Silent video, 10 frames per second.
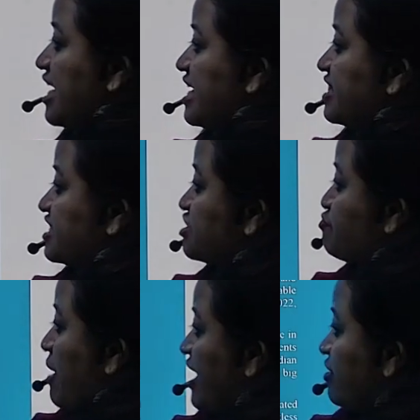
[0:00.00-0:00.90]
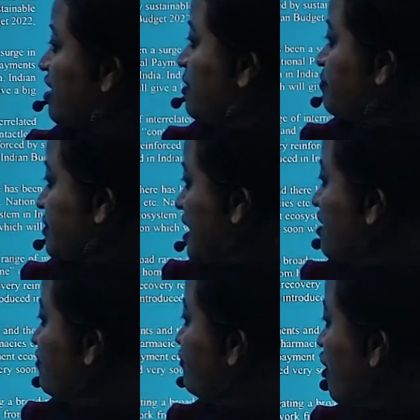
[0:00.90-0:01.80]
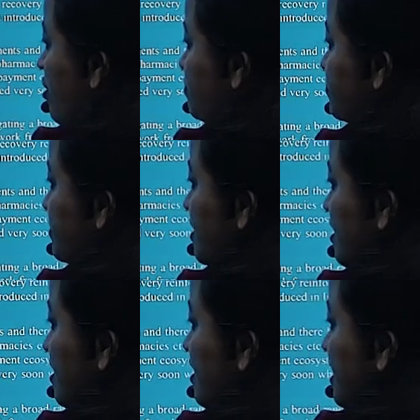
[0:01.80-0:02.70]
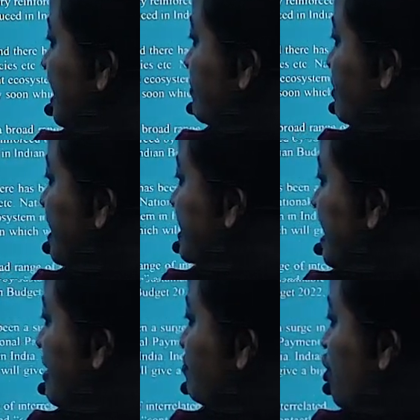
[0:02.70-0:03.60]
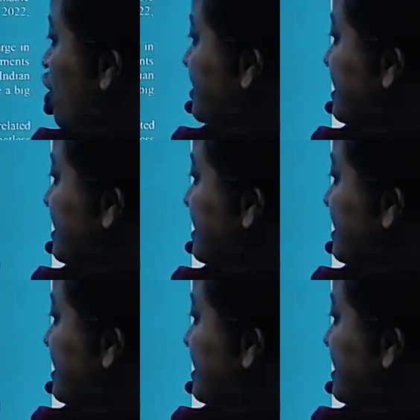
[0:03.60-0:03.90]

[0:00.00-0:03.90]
that span from keeping their employees and